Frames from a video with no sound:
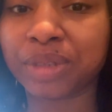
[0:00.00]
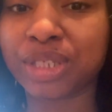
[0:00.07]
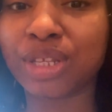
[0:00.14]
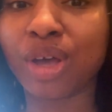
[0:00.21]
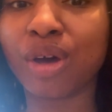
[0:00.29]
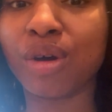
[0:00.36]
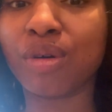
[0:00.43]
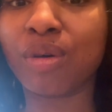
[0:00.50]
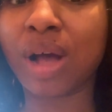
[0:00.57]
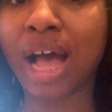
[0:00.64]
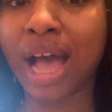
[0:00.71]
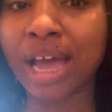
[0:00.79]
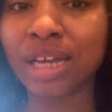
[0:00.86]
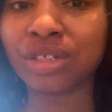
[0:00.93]
So
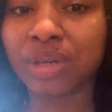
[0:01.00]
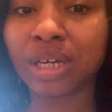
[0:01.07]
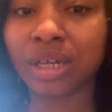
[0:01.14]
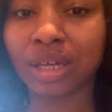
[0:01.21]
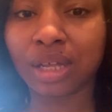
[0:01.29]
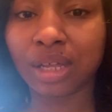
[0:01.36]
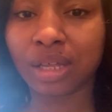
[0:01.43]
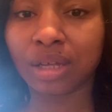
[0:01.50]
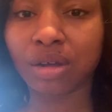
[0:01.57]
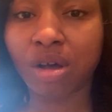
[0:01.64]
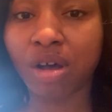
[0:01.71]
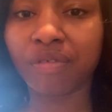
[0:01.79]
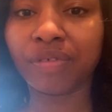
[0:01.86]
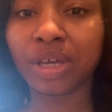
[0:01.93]
I drink
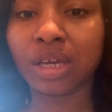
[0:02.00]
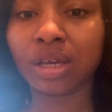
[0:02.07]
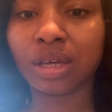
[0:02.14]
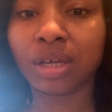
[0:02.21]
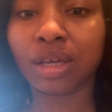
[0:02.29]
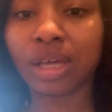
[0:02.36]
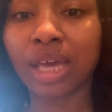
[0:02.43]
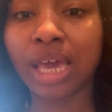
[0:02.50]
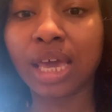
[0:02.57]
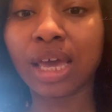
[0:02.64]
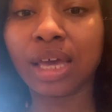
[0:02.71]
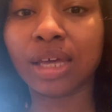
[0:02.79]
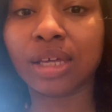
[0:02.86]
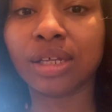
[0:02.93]
coffee
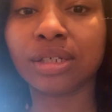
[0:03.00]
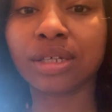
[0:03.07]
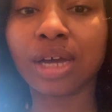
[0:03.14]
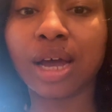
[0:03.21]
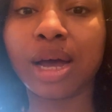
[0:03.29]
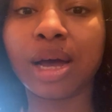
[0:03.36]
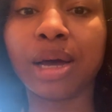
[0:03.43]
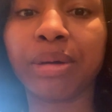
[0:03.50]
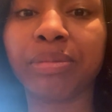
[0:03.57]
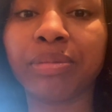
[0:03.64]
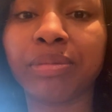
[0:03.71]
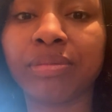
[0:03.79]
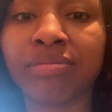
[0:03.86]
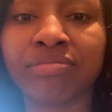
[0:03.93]
and
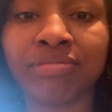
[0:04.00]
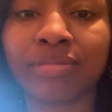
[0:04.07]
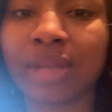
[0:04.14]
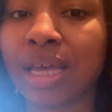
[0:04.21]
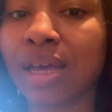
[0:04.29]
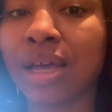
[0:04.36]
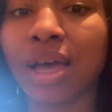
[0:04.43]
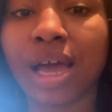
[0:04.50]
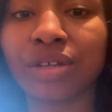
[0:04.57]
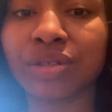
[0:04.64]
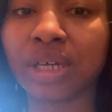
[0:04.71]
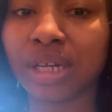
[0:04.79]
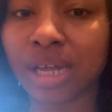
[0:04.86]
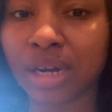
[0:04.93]
um, I
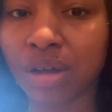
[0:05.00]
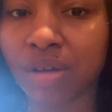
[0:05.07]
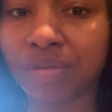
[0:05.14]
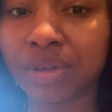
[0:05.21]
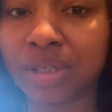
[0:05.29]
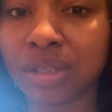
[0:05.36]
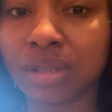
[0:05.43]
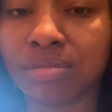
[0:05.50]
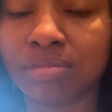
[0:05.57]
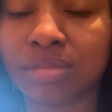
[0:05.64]
drink a lot of coffee.